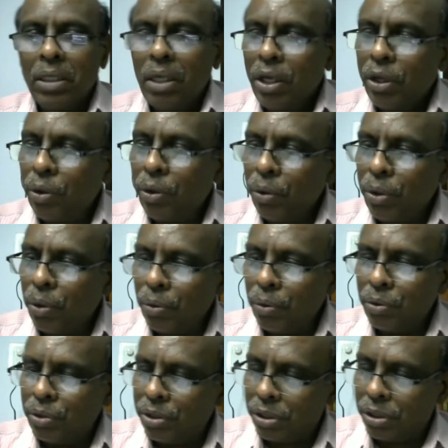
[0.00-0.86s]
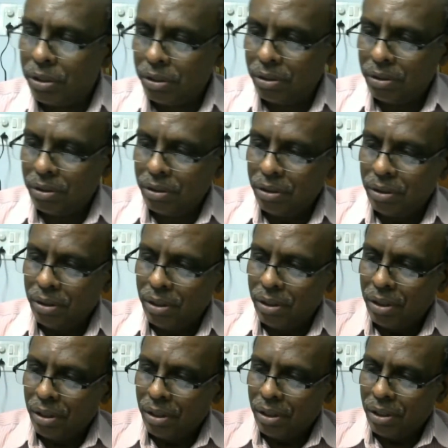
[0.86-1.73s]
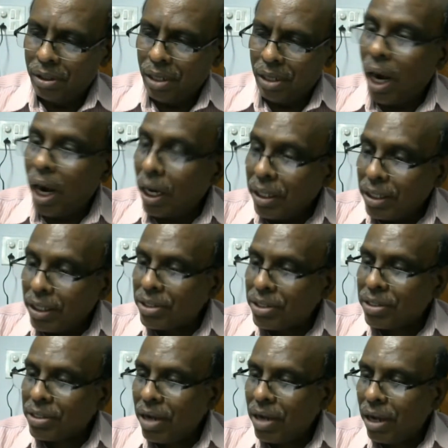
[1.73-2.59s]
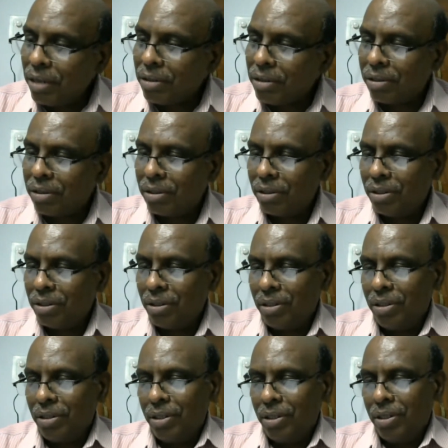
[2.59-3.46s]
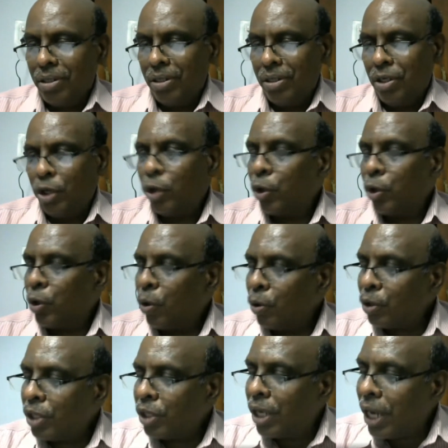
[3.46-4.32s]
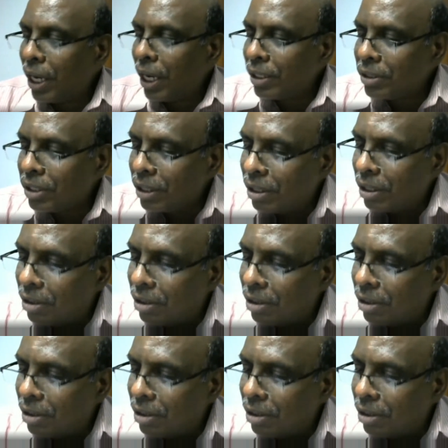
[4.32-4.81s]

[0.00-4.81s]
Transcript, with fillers: you don't understand, you don't get the